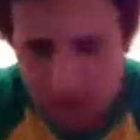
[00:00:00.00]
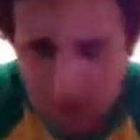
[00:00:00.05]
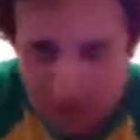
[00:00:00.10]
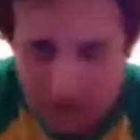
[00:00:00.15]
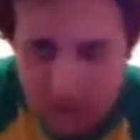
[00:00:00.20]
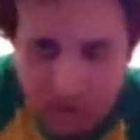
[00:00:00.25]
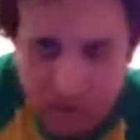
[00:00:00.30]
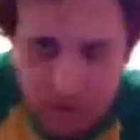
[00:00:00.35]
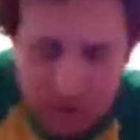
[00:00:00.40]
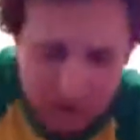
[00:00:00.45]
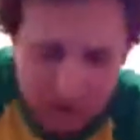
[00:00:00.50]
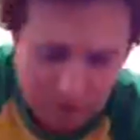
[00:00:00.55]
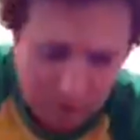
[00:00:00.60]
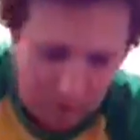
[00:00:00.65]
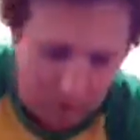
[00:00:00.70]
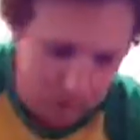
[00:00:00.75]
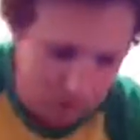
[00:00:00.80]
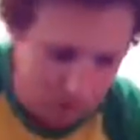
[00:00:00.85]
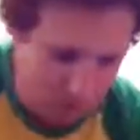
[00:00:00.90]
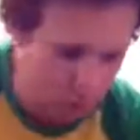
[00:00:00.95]
In this
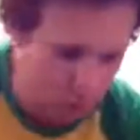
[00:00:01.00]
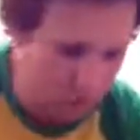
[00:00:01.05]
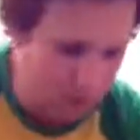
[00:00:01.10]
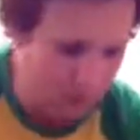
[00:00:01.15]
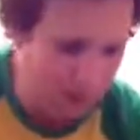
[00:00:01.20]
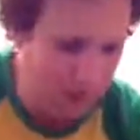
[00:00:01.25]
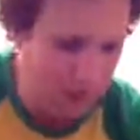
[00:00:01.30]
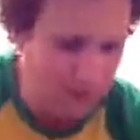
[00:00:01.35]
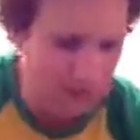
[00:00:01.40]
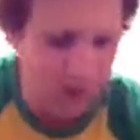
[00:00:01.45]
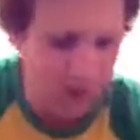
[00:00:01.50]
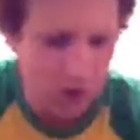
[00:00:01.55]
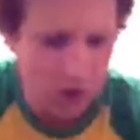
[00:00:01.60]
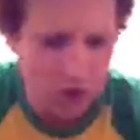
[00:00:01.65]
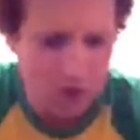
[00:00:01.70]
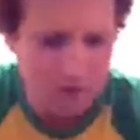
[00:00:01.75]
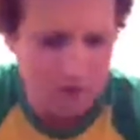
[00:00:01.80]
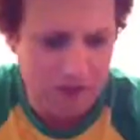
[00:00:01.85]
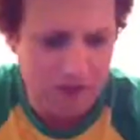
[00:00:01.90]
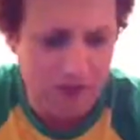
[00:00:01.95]
series, we talked about that
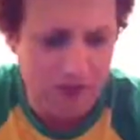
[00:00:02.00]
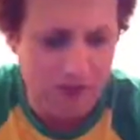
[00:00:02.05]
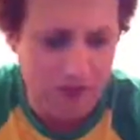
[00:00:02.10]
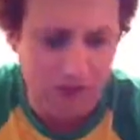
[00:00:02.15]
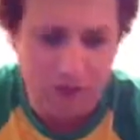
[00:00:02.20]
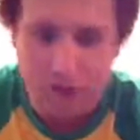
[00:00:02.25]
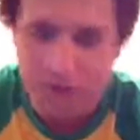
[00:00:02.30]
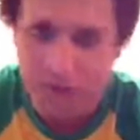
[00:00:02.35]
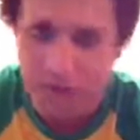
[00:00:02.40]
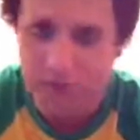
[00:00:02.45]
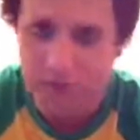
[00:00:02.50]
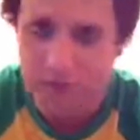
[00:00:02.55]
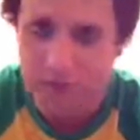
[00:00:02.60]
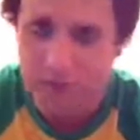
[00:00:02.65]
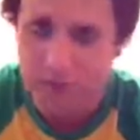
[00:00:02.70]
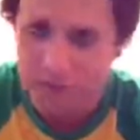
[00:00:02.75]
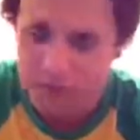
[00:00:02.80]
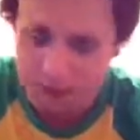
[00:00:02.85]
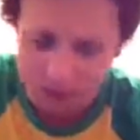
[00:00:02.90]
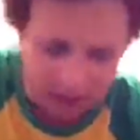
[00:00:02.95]
IPA. Like I
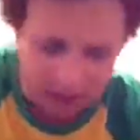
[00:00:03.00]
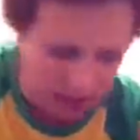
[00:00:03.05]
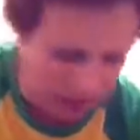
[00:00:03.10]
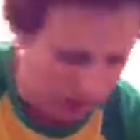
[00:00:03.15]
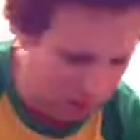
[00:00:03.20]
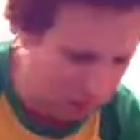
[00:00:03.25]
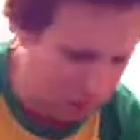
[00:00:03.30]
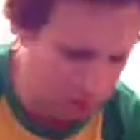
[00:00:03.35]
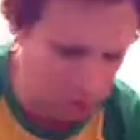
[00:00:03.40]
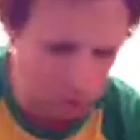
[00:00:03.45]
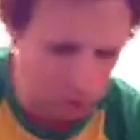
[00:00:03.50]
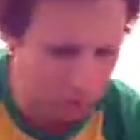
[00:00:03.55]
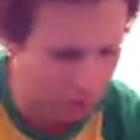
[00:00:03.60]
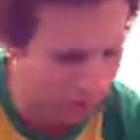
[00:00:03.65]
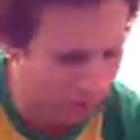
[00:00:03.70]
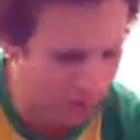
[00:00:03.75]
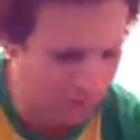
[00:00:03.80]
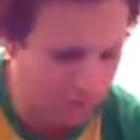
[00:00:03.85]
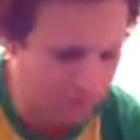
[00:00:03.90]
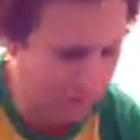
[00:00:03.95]
said, it was all
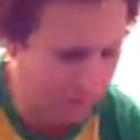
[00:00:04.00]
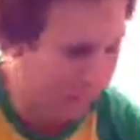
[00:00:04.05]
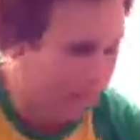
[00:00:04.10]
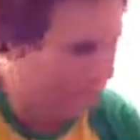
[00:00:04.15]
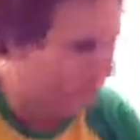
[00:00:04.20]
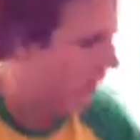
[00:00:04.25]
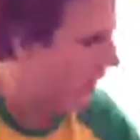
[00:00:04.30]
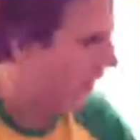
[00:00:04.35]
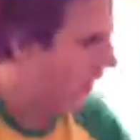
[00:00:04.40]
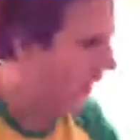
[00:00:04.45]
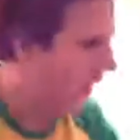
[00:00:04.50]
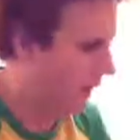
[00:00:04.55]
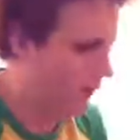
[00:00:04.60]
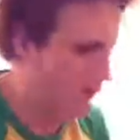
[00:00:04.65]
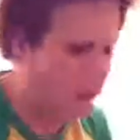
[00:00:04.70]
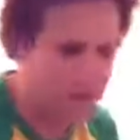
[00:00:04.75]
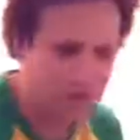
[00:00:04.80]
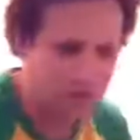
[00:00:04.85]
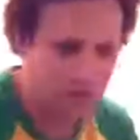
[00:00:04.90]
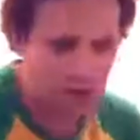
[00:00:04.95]
about.
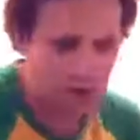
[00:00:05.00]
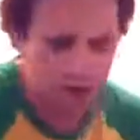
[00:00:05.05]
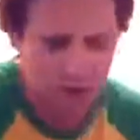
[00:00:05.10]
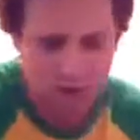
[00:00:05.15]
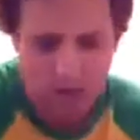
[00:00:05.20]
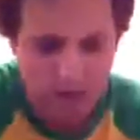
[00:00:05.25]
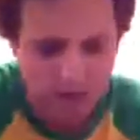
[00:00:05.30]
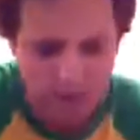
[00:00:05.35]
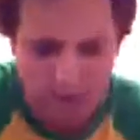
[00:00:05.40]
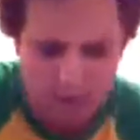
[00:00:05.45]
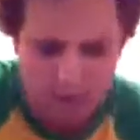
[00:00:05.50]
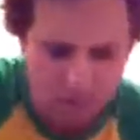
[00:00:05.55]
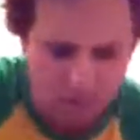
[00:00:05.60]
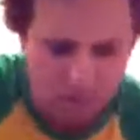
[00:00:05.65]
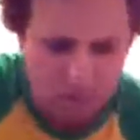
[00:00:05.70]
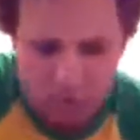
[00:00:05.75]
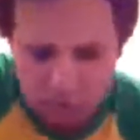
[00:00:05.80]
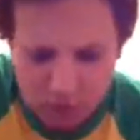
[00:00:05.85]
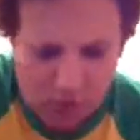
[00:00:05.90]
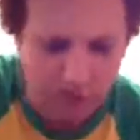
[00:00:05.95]
To
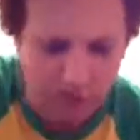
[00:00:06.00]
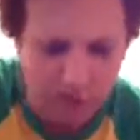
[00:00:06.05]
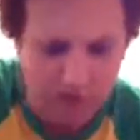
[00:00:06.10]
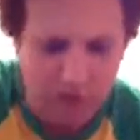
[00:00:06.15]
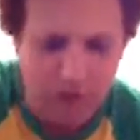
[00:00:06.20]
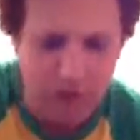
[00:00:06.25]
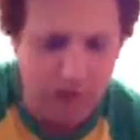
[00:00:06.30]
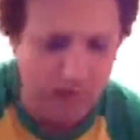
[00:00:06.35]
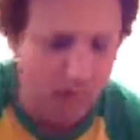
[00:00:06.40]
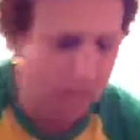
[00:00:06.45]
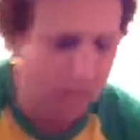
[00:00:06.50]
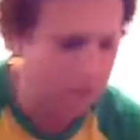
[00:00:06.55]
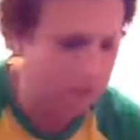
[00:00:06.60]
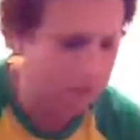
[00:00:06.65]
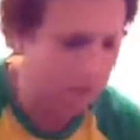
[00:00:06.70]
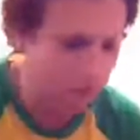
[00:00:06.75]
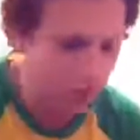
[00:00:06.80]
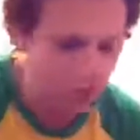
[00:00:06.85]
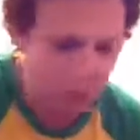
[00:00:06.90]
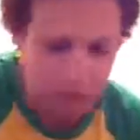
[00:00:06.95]
describe the colour, it
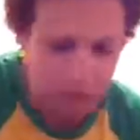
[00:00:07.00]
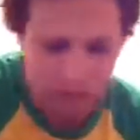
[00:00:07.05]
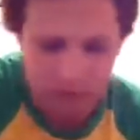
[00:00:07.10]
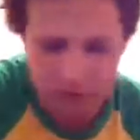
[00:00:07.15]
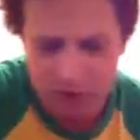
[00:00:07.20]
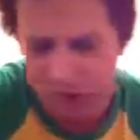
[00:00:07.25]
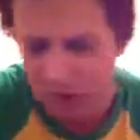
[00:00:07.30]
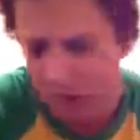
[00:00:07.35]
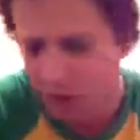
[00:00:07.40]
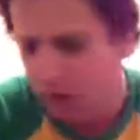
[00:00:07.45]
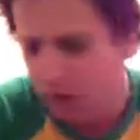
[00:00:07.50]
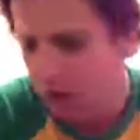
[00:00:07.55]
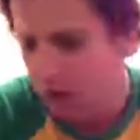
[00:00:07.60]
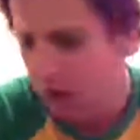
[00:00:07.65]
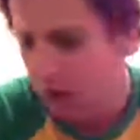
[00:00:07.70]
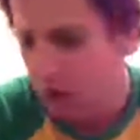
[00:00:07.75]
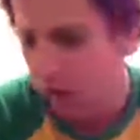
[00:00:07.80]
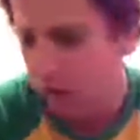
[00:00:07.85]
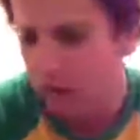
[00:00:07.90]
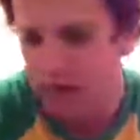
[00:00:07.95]
was an old woman
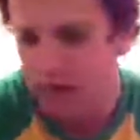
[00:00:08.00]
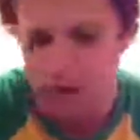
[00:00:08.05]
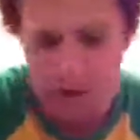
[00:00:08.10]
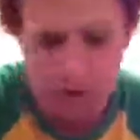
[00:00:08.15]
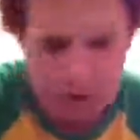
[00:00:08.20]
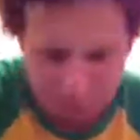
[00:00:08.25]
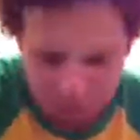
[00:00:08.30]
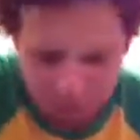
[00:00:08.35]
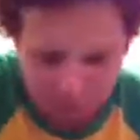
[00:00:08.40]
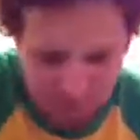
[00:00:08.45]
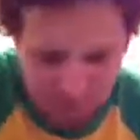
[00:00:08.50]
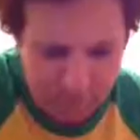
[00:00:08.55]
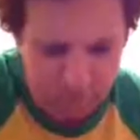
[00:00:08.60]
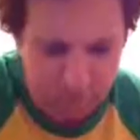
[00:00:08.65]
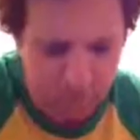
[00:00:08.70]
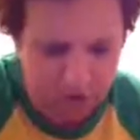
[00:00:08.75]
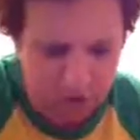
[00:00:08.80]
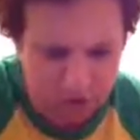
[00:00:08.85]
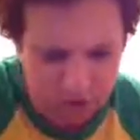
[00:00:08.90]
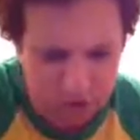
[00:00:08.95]
who had a urinary
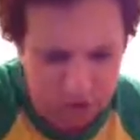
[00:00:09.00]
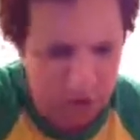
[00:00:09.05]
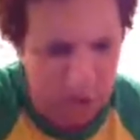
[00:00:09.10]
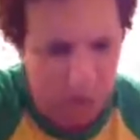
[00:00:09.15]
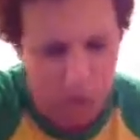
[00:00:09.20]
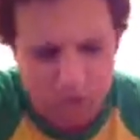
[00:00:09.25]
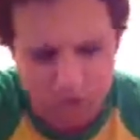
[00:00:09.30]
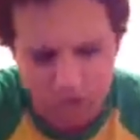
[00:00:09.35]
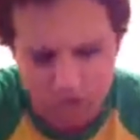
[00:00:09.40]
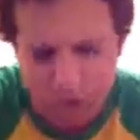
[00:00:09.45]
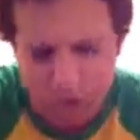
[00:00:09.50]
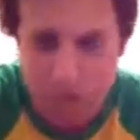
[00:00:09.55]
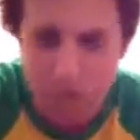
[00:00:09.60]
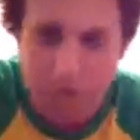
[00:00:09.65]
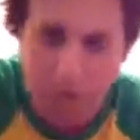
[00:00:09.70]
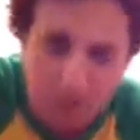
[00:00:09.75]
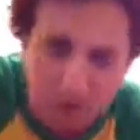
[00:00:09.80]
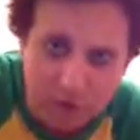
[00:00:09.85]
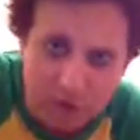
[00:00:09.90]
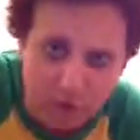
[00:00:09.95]
infection in hospital
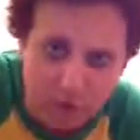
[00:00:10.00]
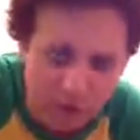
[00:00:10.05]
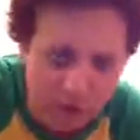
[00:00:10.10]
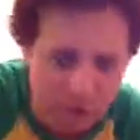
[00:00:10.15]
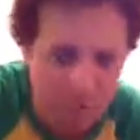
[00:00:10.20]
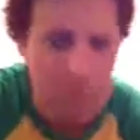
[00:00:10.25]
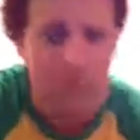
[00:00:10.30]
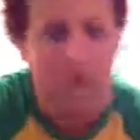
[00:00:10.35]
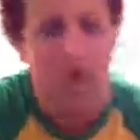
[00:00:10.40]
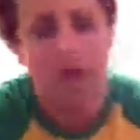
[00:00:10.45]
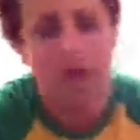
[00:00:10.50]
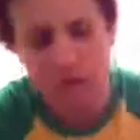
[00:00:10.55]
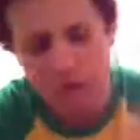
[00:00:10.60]
and pissed herself.